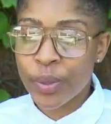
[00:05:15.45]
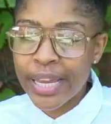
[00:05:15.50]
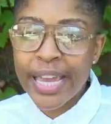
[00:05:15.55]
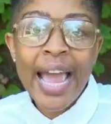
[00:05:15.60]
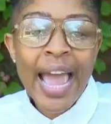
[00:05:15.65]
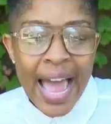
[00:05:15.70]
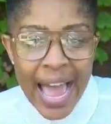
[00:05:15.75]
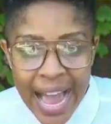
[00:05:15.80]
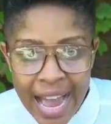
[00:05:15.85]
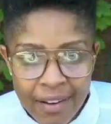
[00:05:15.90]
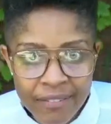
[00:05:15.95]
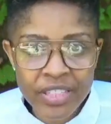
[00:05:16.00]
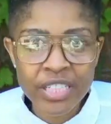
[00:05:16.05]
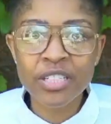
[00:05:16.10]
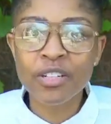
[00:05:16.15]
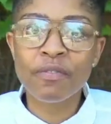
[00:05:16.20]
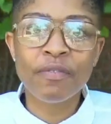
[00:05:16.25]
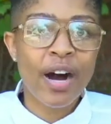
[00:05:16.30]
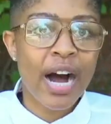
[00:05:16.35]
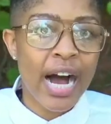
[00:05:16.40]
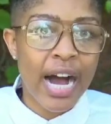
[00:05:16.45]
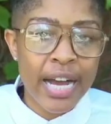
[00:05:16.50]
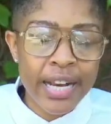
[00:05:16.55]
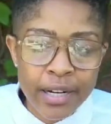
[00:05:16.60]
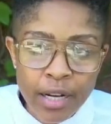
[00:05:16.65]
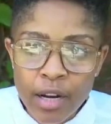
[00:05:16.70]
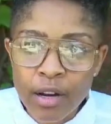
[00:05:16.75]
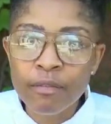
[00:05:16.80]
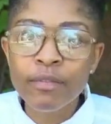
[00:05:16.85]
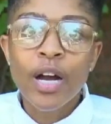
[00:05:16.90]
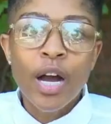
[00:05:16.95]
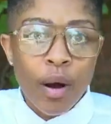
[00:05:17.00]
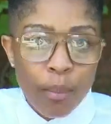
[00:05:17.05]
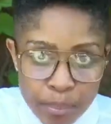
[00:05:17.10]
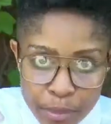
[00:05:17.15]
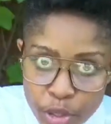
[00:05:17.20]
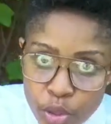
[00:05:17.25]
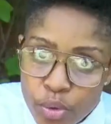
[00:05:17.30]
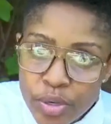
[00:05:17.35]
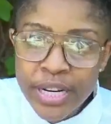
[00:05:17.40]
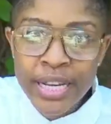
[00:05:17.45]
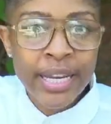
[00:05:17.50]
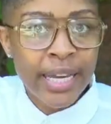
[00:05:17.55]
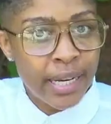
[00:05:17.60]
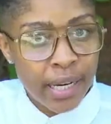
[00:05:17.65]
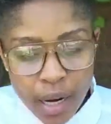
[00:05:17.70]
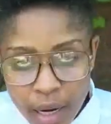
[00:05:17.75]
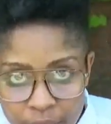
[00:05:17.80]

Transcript: We have the divide of muting and